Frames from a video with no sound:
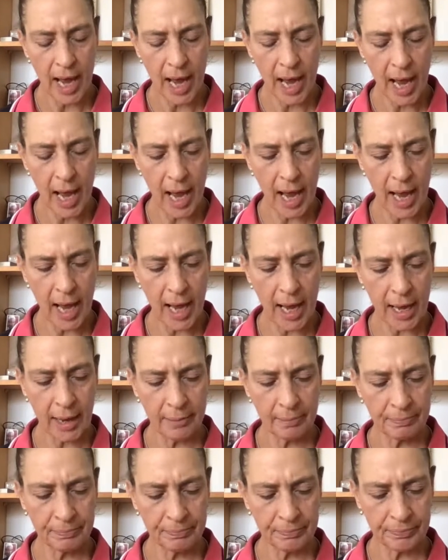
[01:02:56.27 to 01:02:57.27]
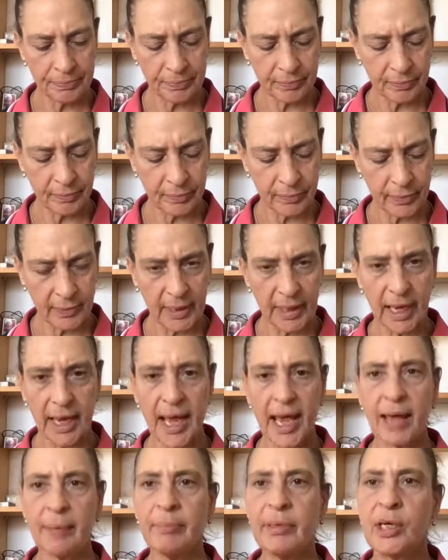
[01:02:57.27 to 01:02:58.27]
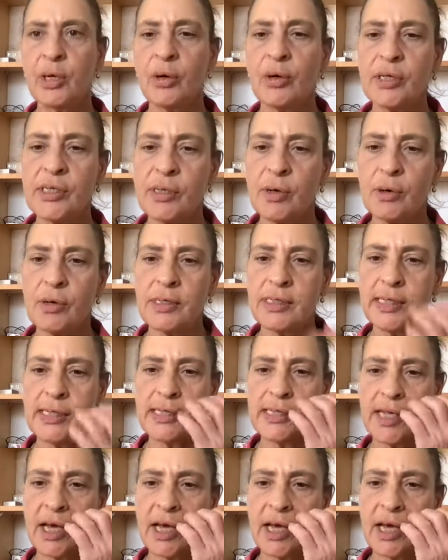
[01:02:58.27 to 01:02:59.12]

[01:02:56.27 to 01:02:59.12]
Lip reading: And because horses,